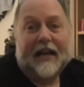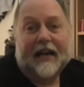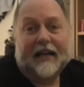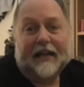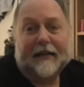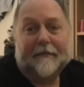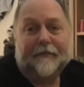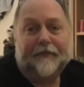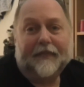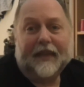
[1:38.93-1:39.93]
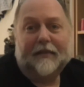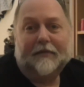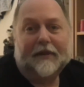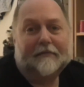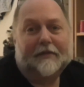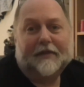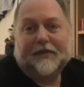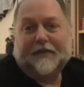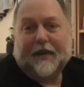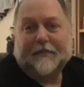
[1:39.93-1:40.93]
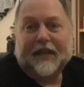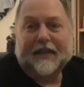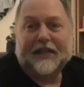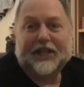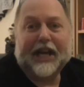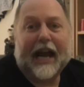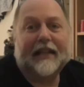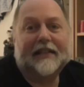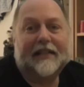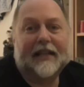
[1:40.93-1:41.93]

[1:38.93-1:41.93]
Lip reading: we would sort of come together and chat,